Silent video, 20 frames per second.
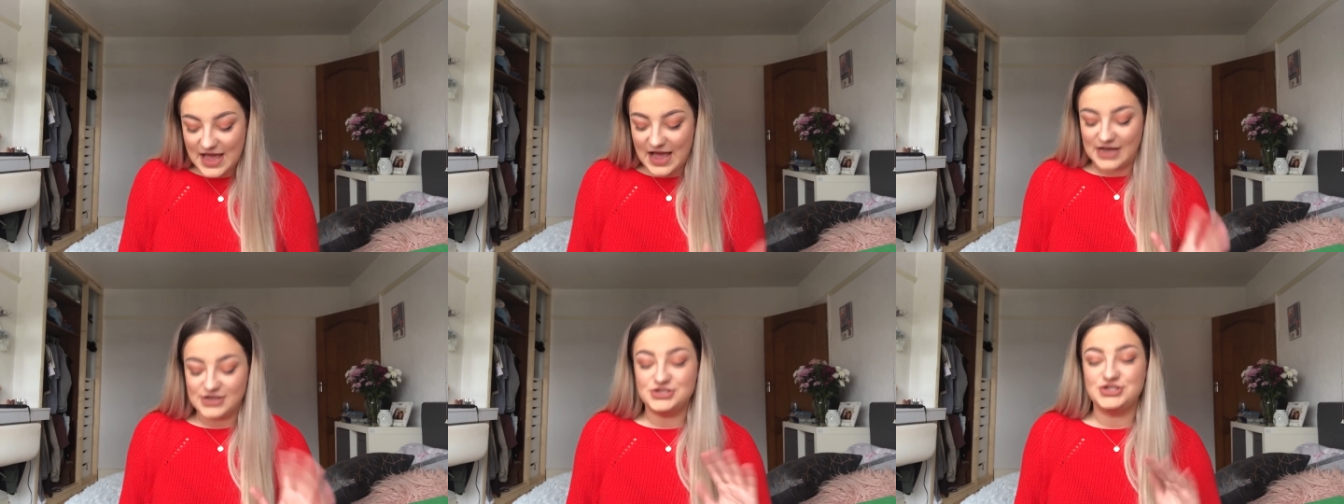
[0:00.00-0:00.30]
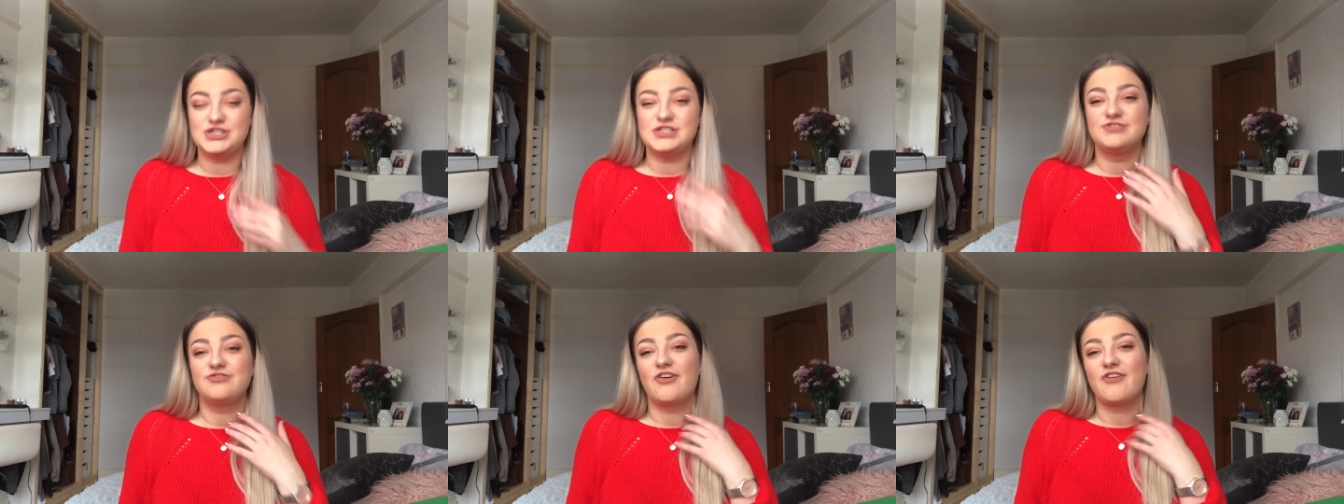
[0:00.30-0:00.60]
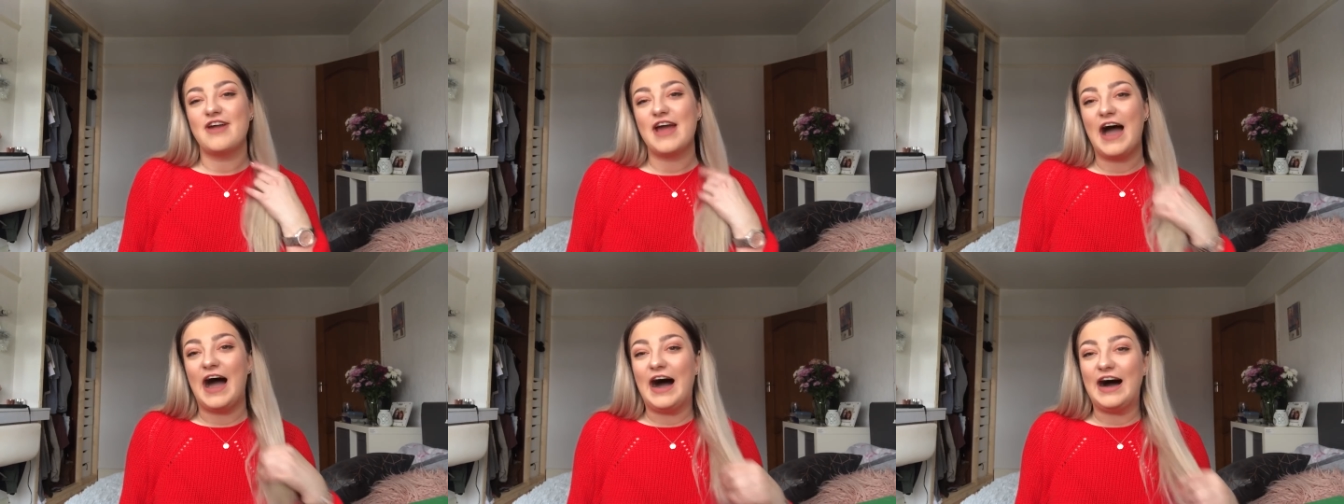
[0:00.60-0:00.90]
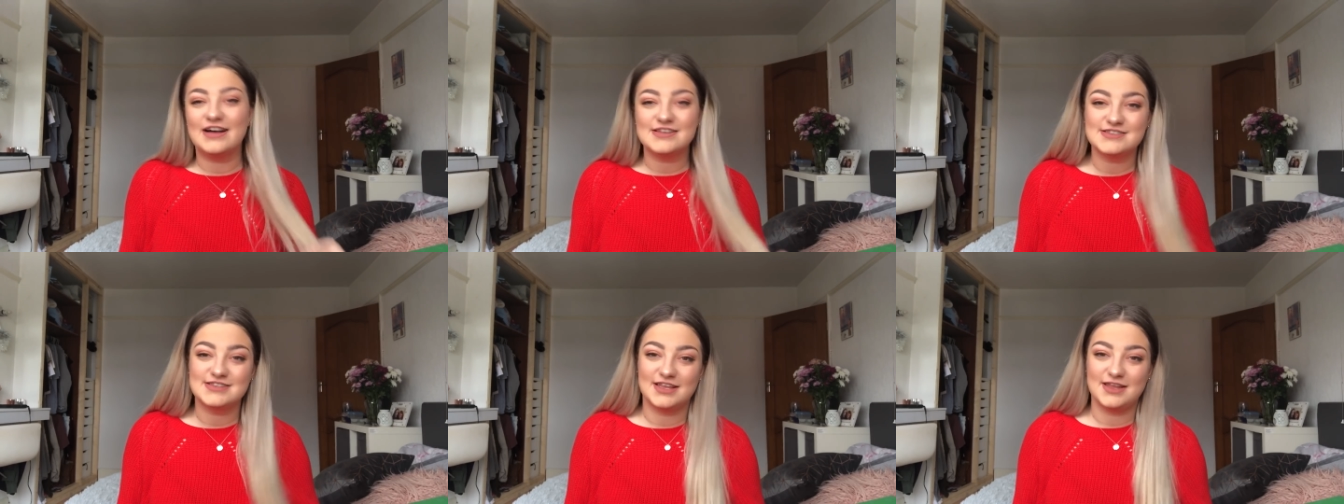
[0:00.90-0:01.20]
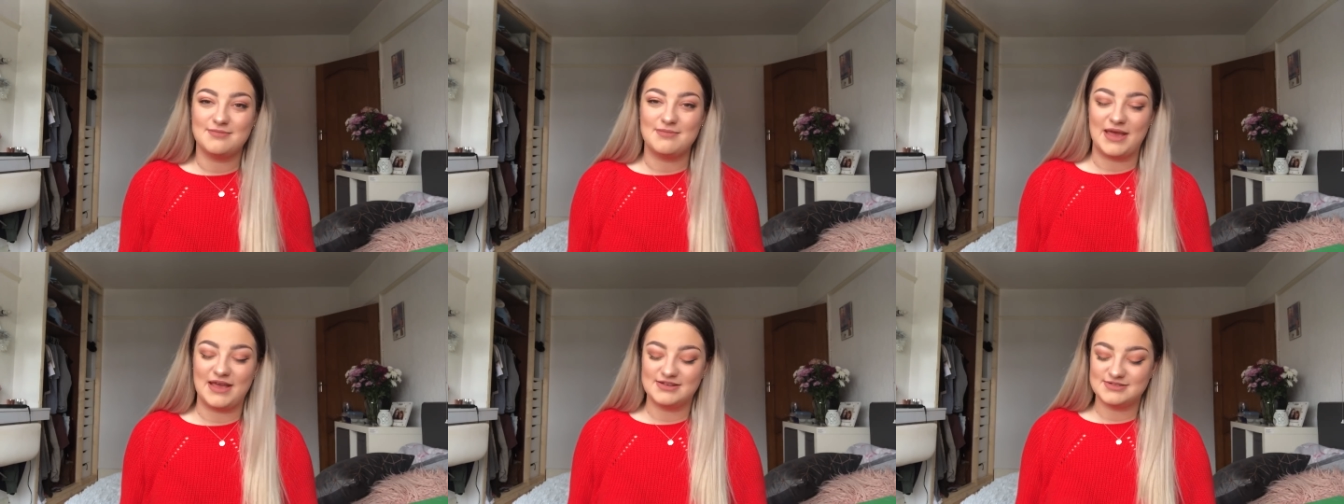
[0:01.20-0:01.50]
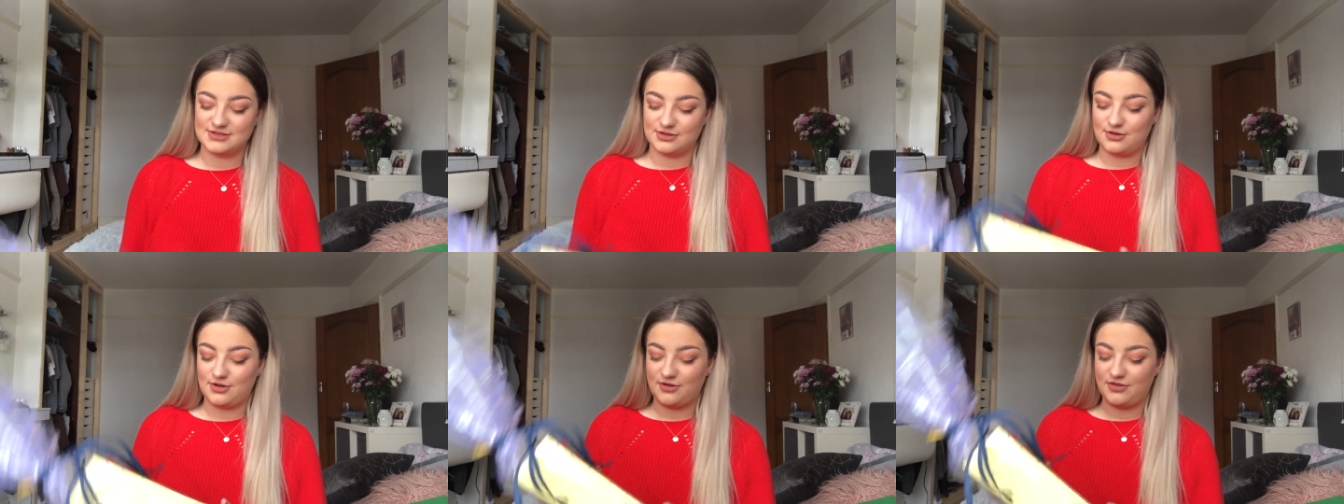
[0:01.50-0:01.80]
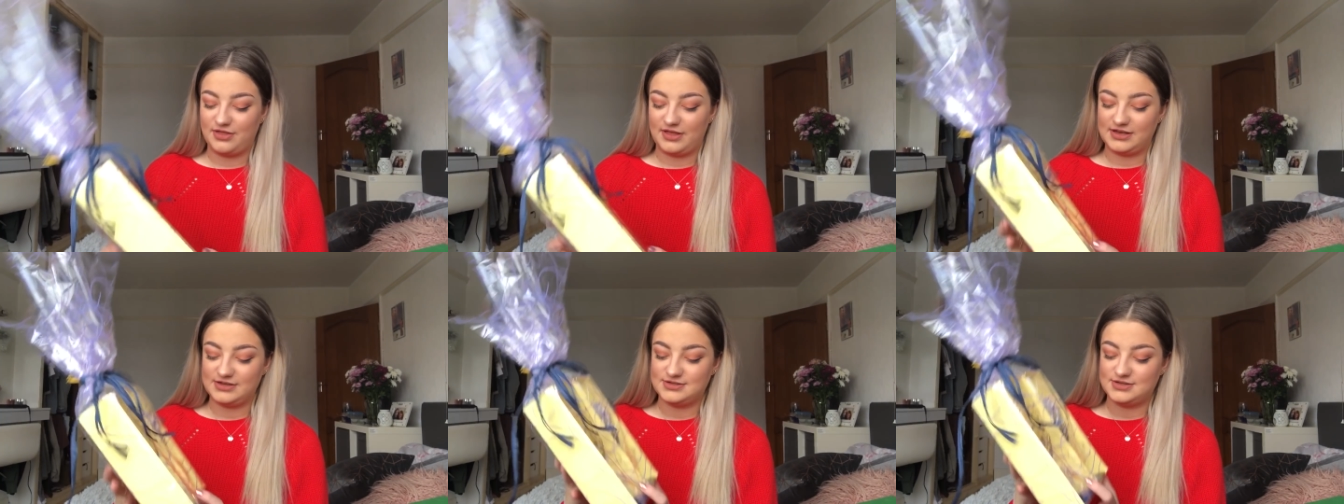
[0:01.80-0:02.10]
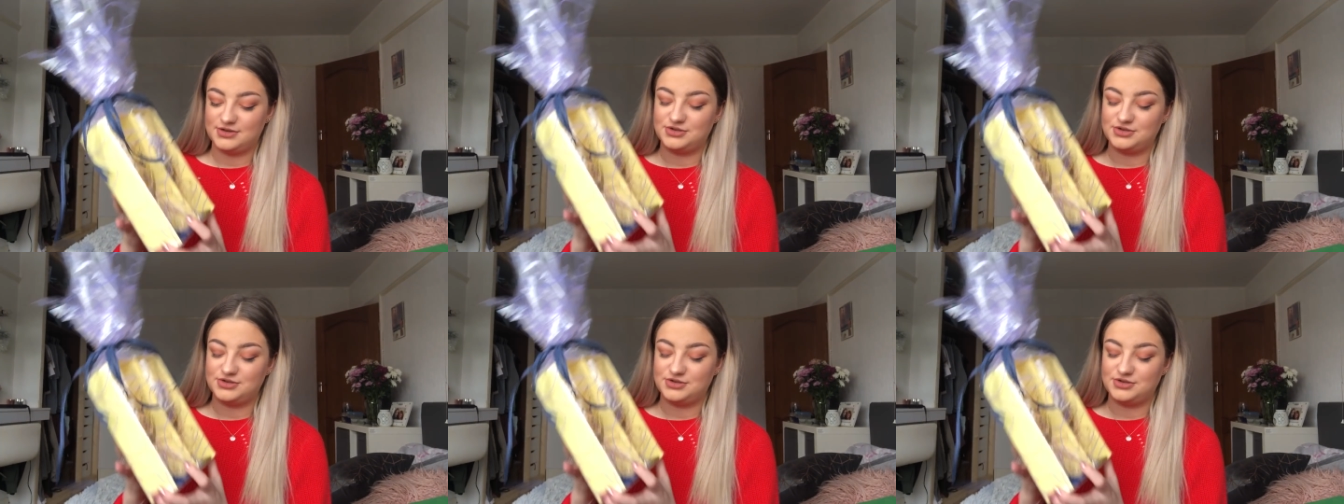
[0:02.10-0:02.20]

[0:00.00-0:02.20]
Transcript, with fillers: and she's very artsy and makes a lot of things.